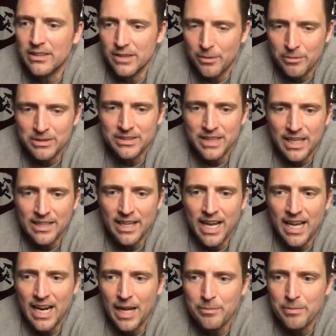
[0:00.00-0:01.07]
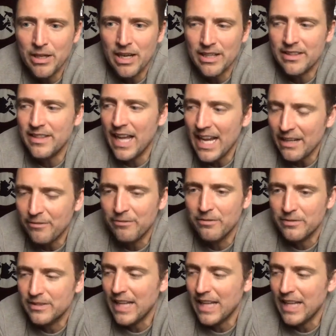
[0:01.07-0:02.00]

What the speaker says: someone say that, I'd be like, thanks.